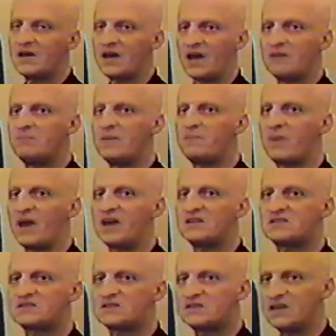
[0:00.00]
can be
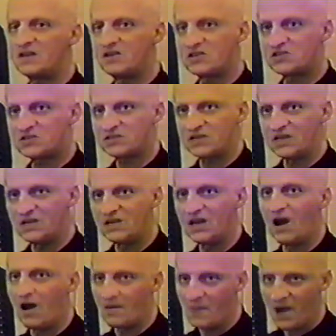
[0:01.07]
placed in the
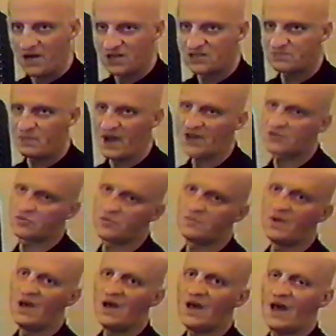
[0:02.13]
harmonic spectrum